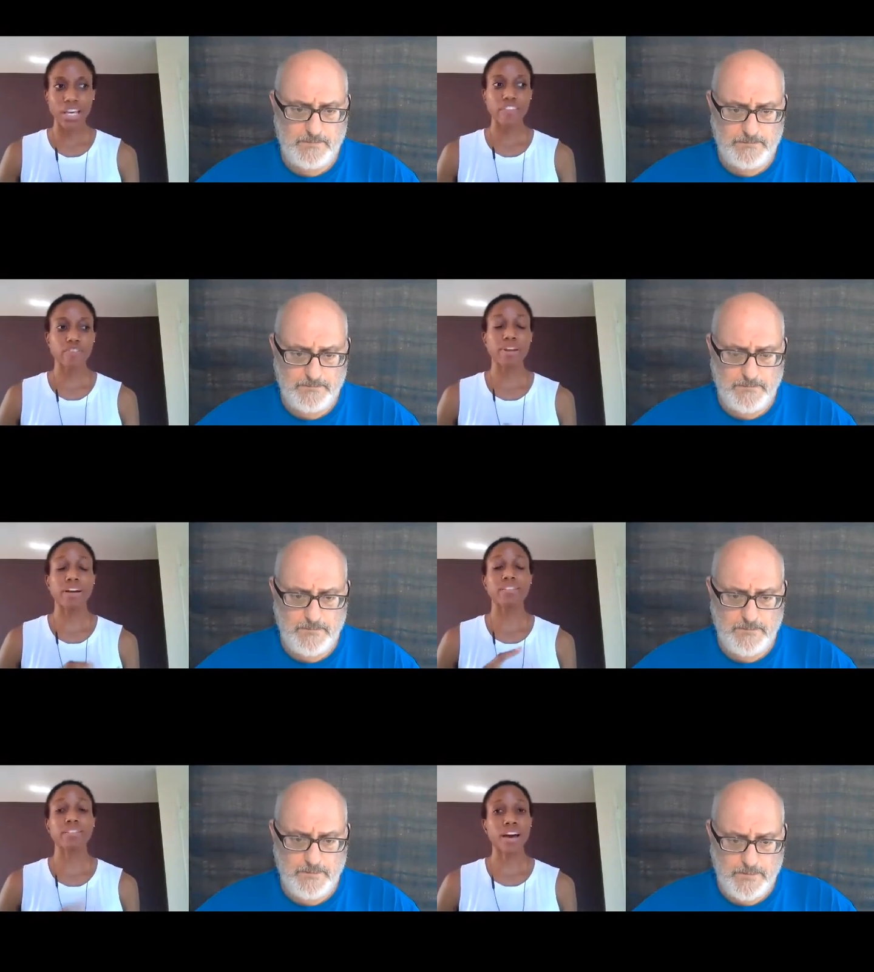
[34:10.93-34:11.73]
Speaker 1: They've spent
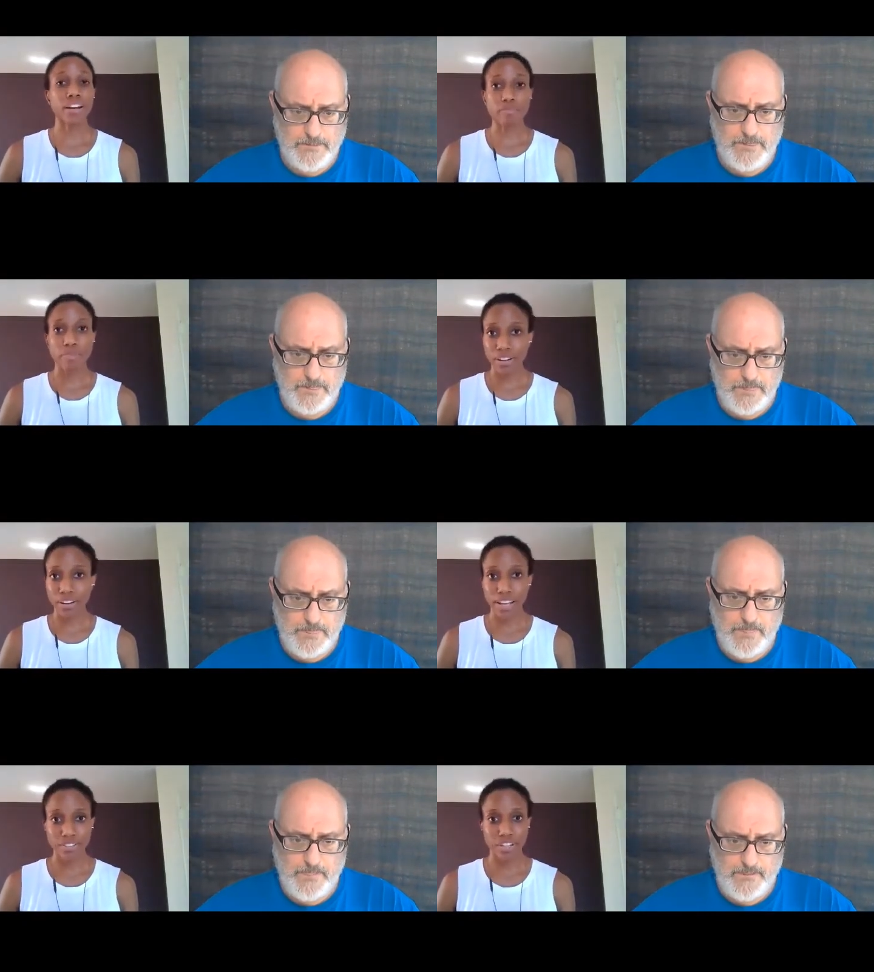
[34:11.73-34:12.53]
a lot of money on
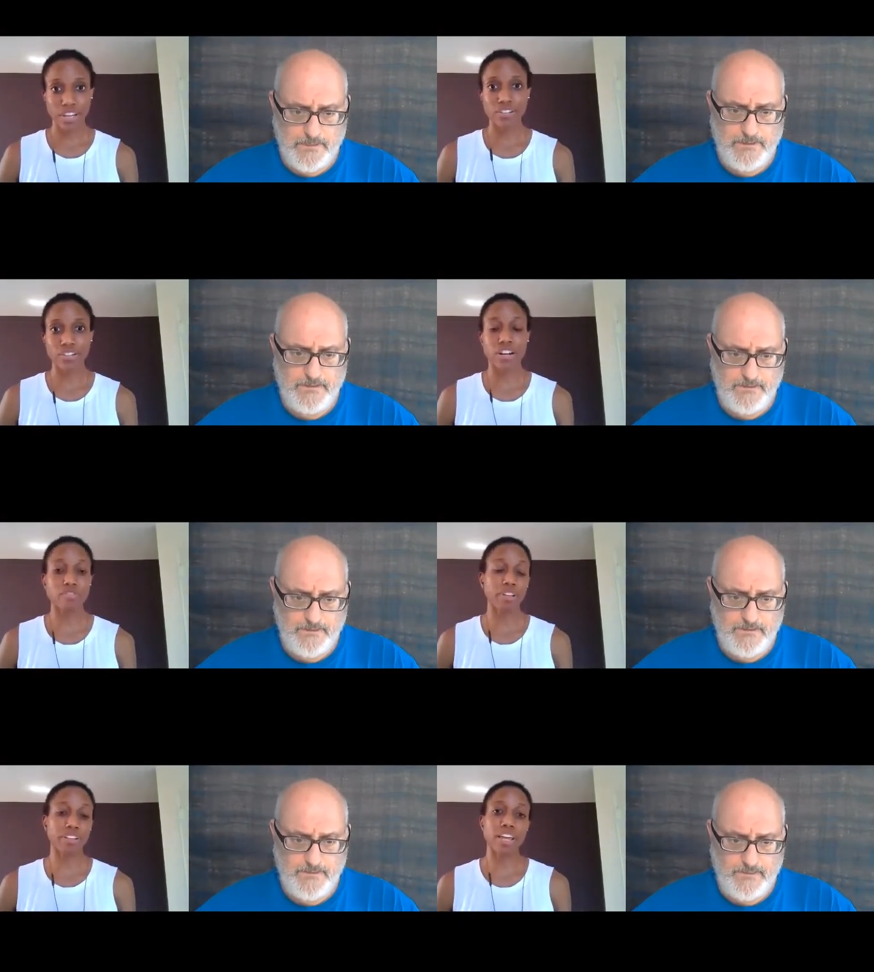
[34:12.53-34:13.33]
education and have
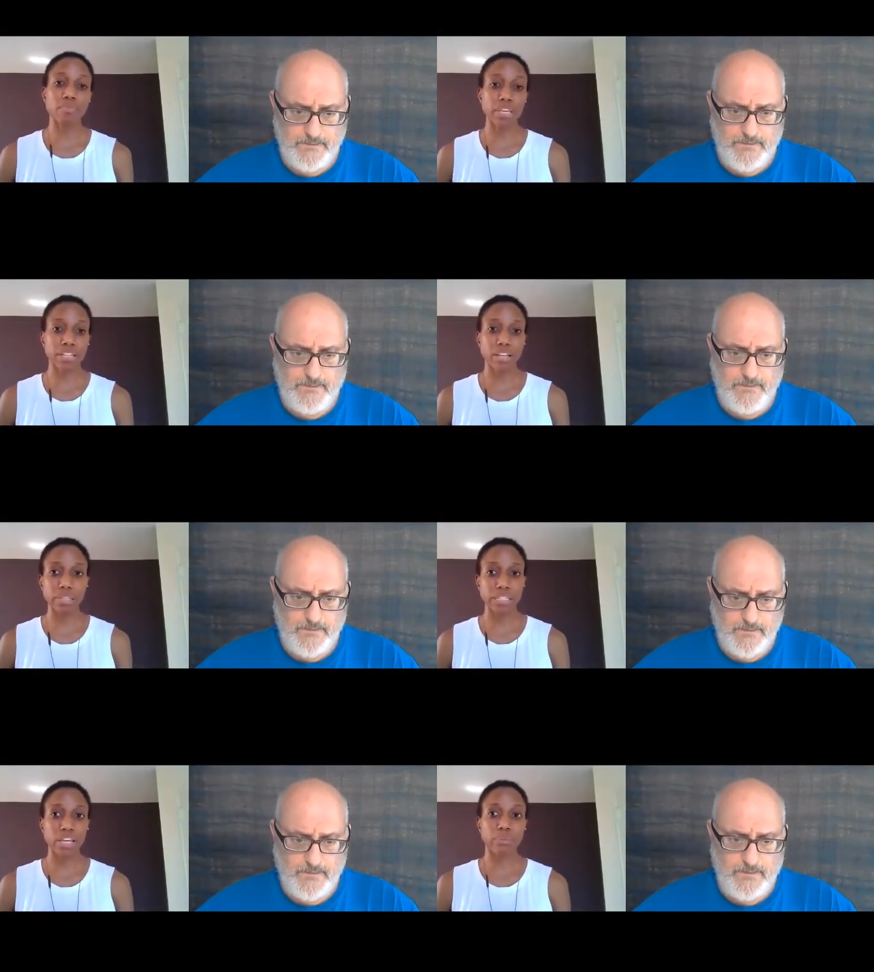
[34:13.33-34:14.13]
been climbing,
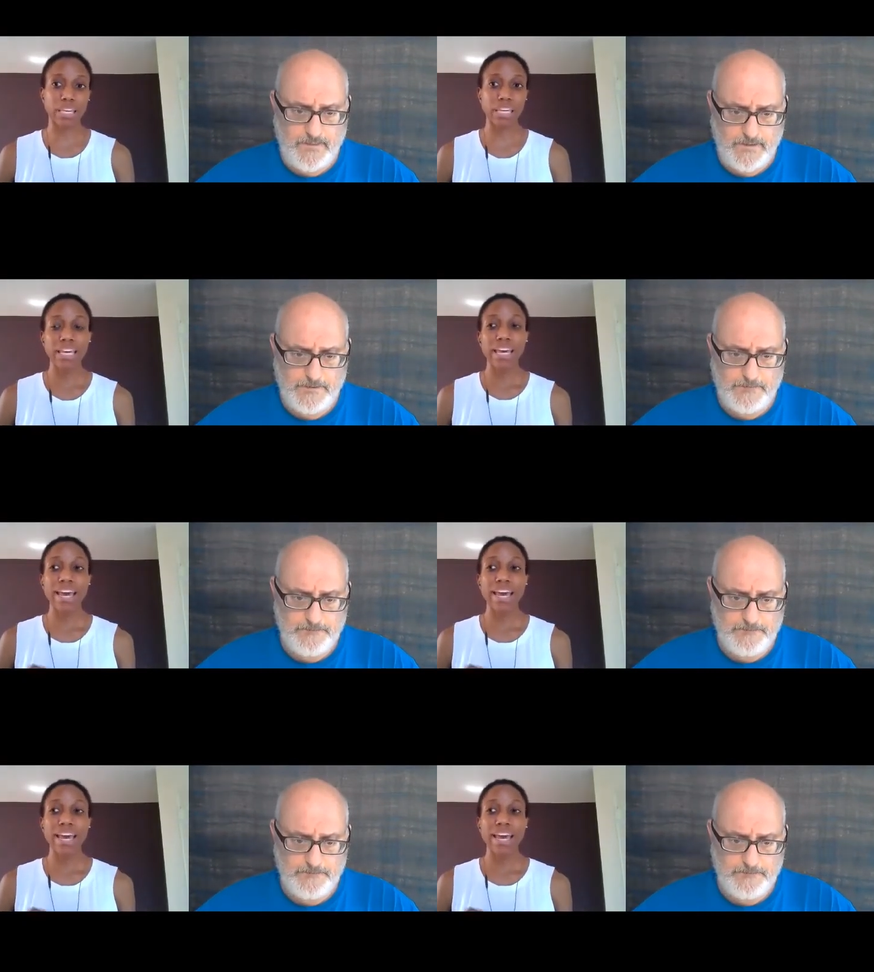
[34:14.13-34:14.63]
climbing, climbing.